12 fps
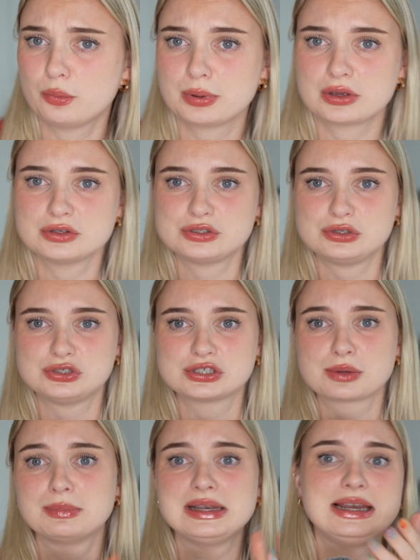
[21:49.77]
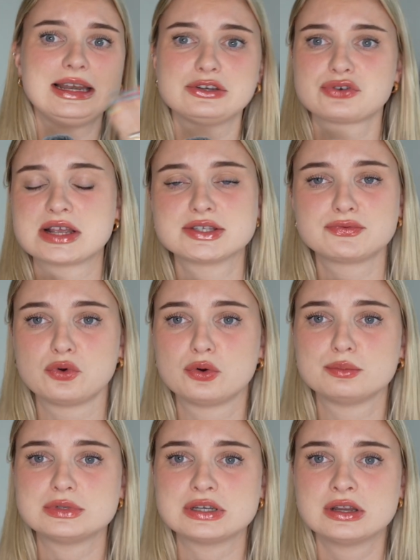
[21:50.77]
because you just completely
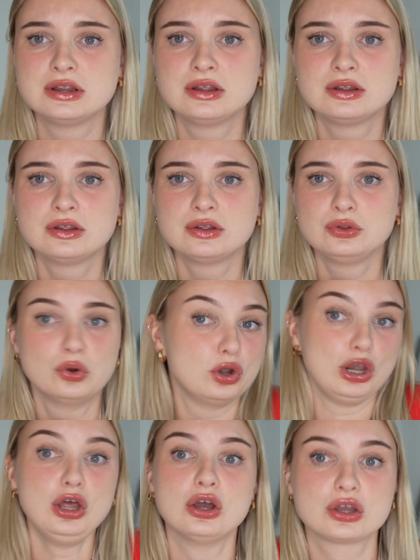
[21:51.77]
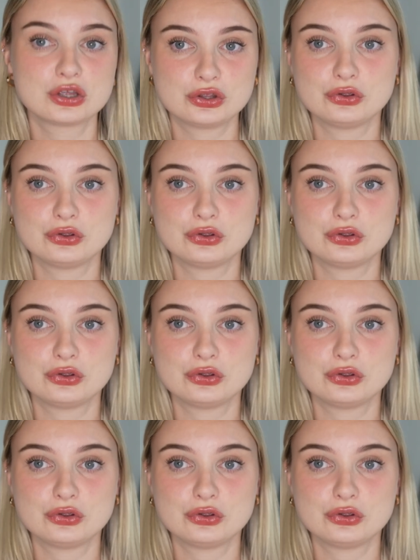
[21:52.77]
transformed your look.